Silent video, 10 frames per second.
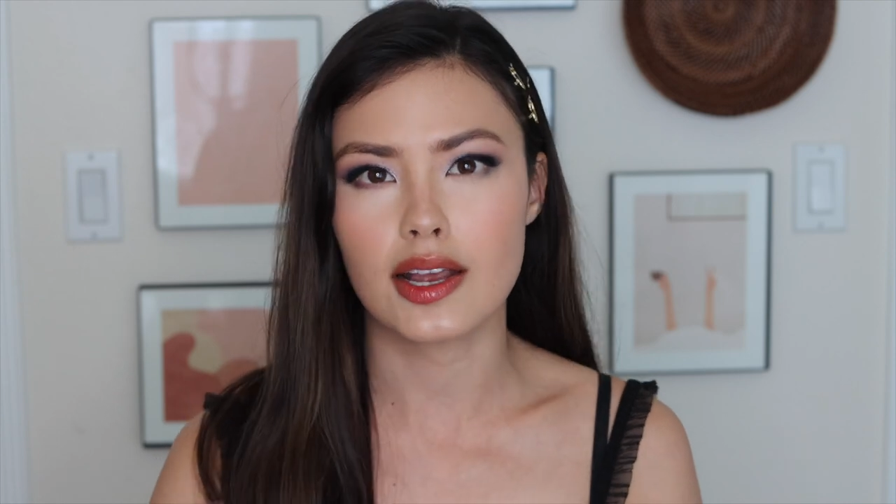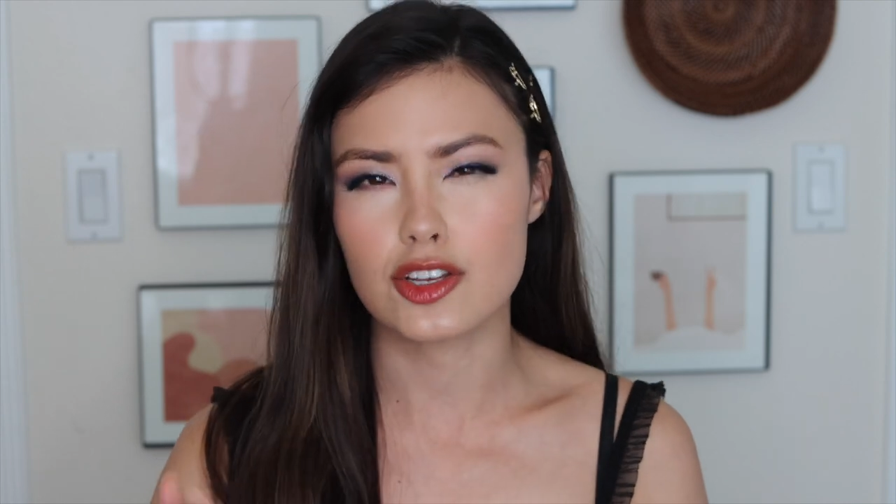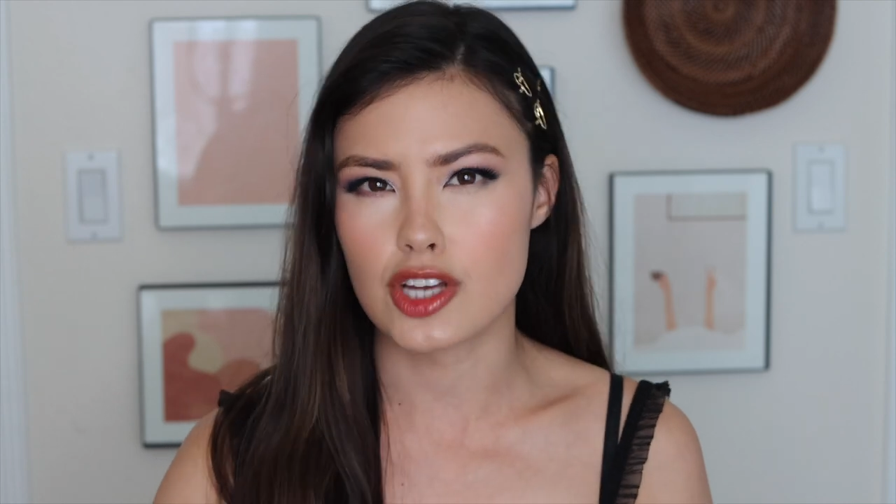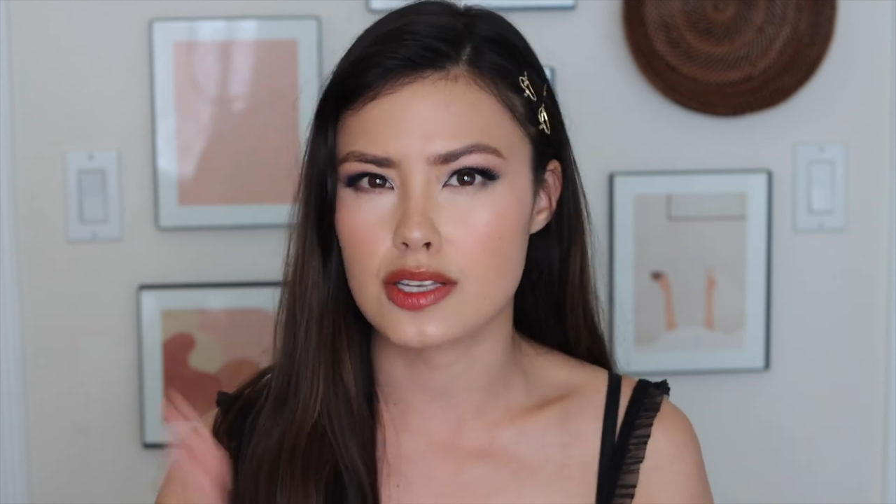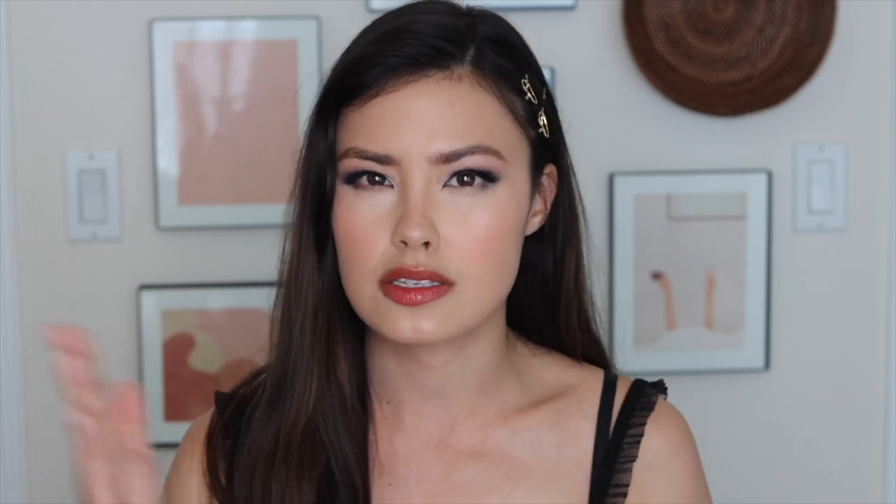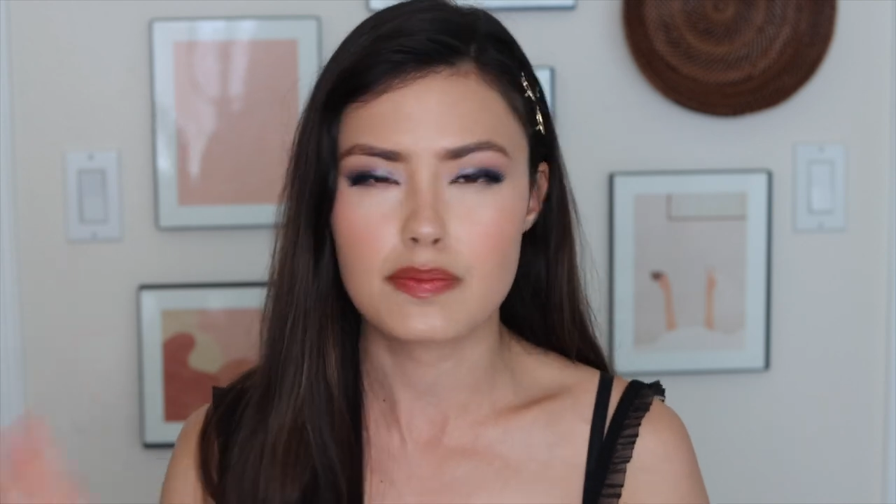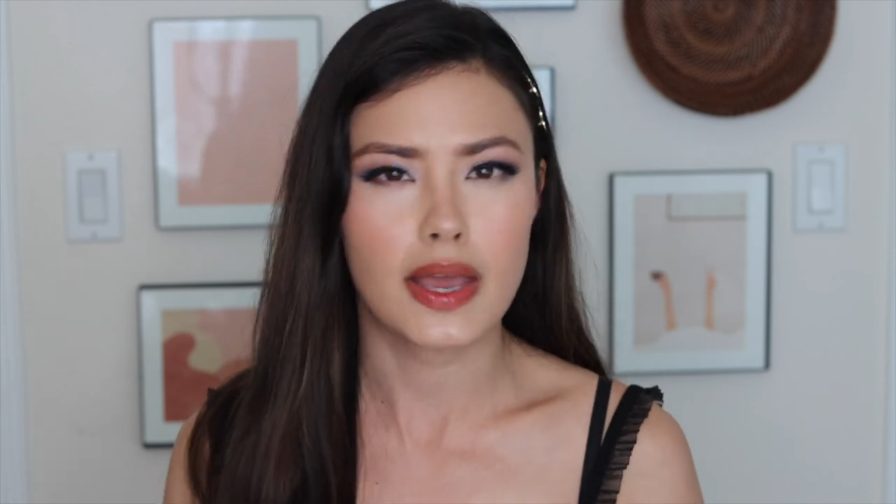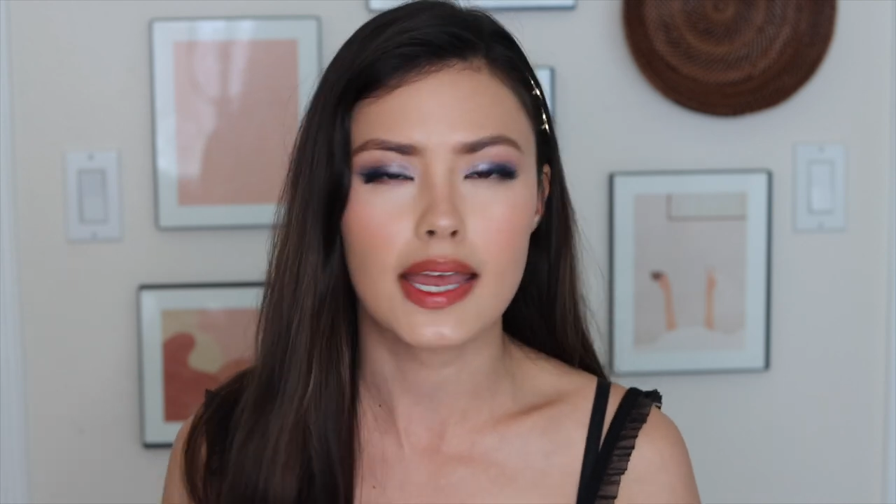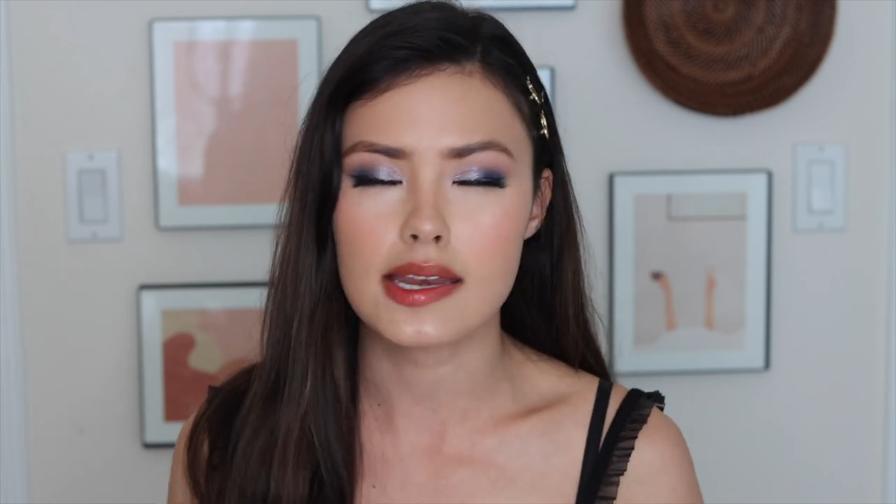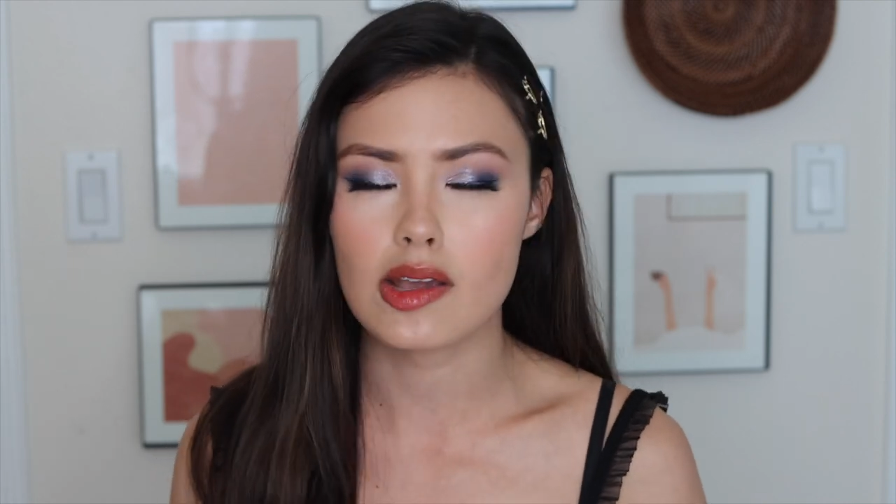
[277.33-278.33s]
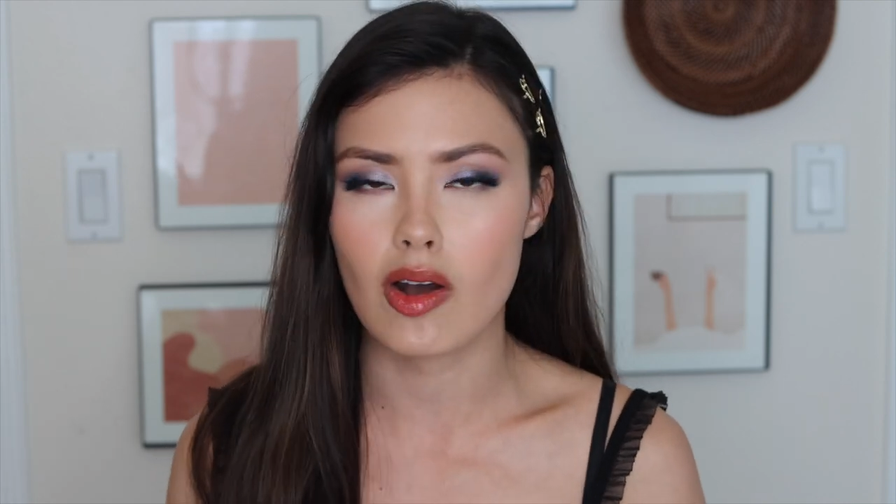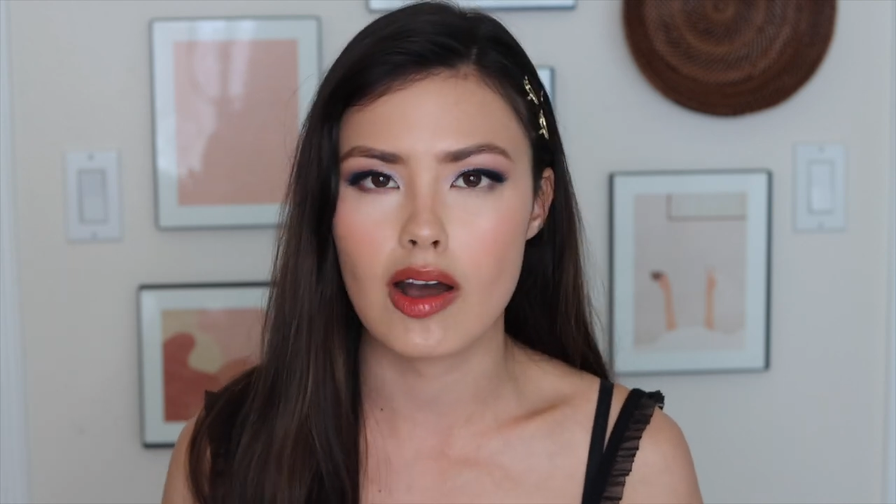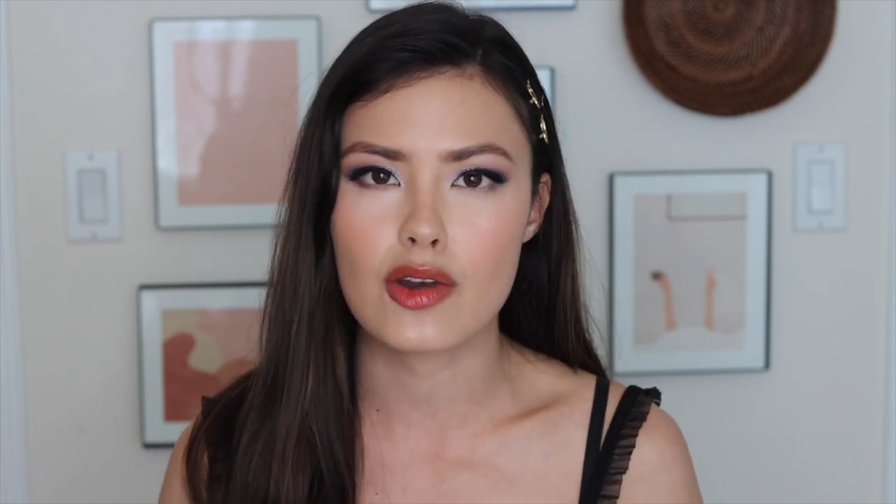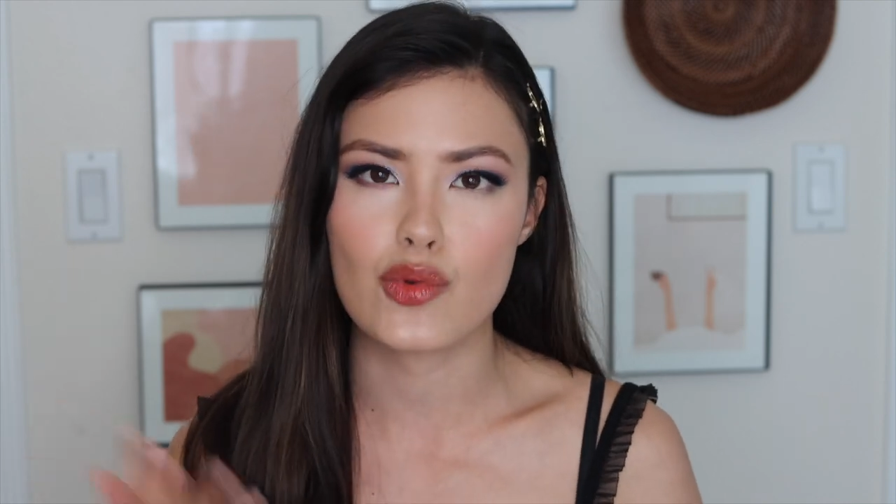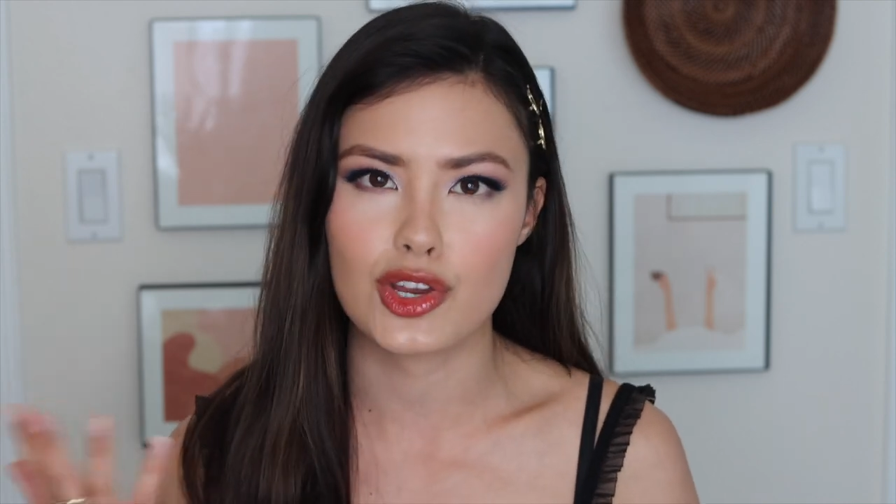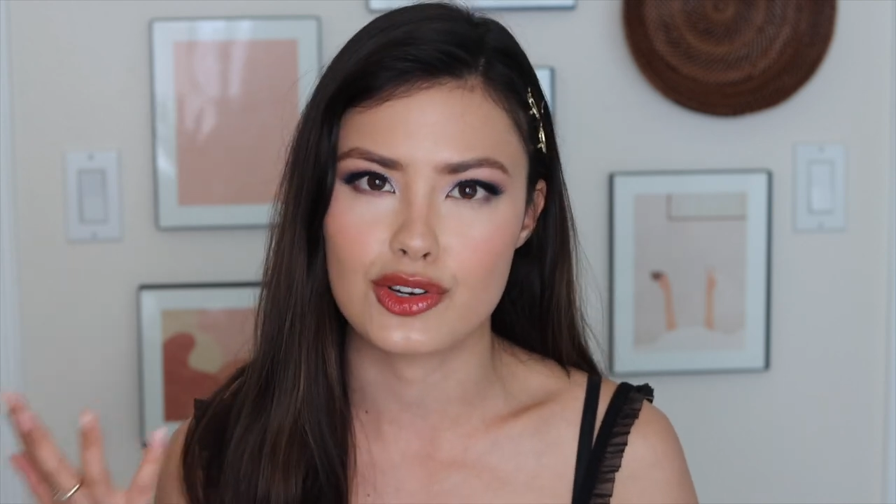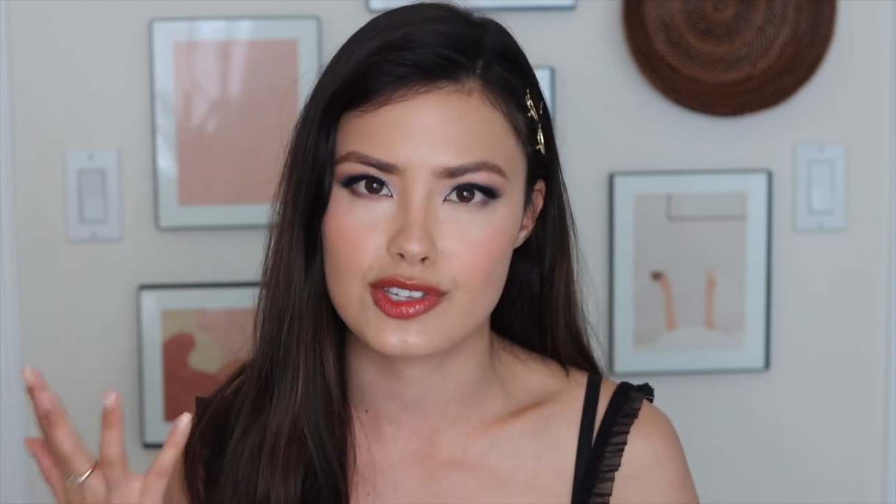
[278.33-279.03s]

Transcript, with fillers: adjust depending on what your